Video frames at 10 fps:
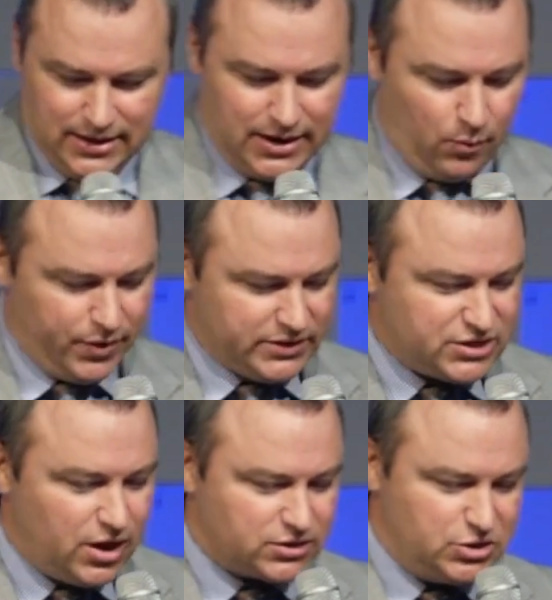want to
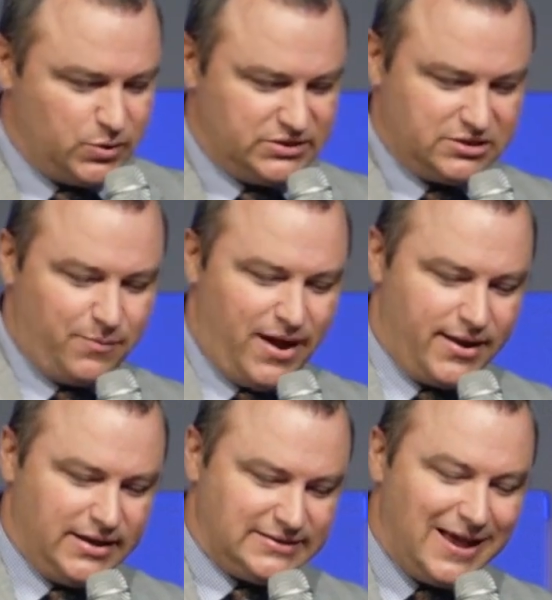talk to us about
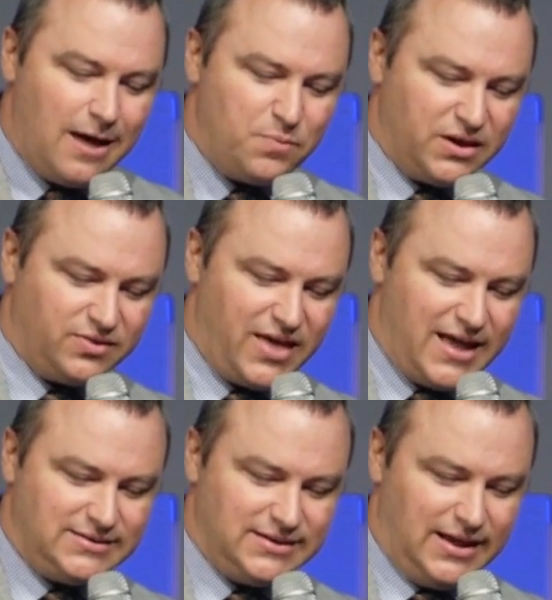a topic that